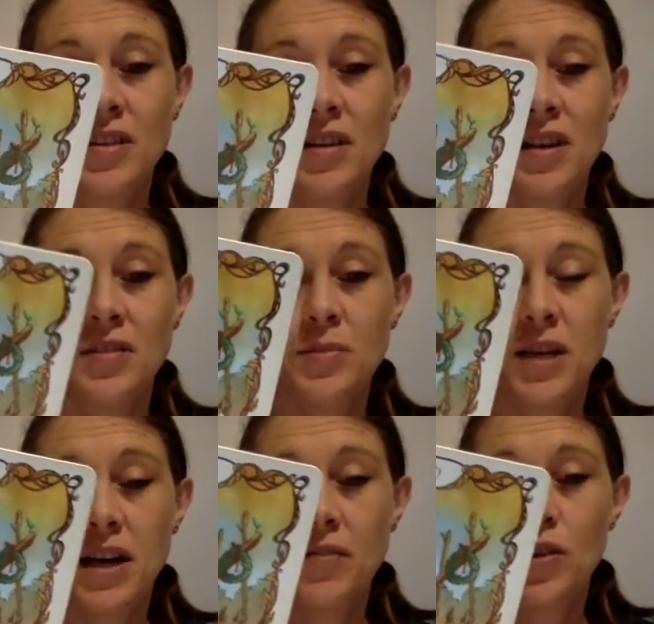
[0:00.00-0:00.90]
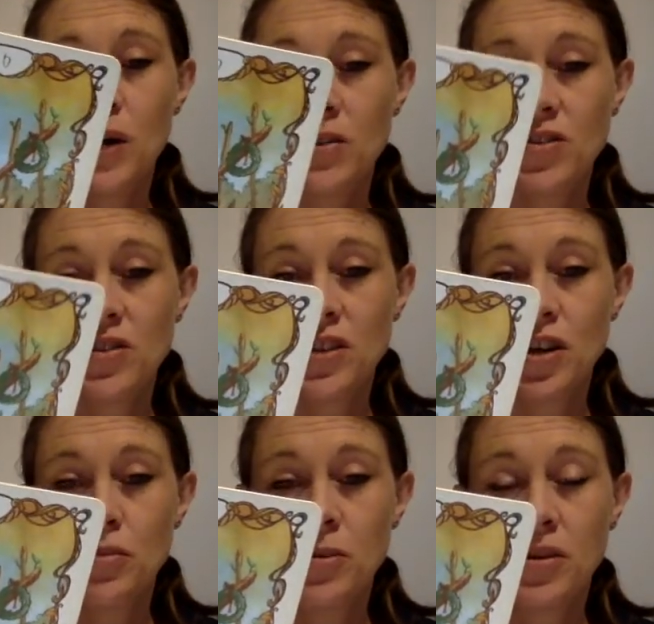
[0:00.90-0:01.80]
And then we have you out in the
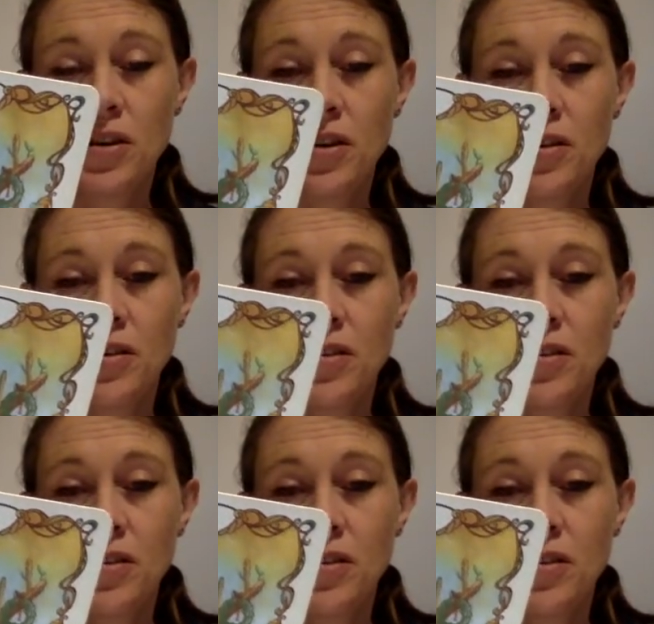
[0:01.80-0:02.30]
open here.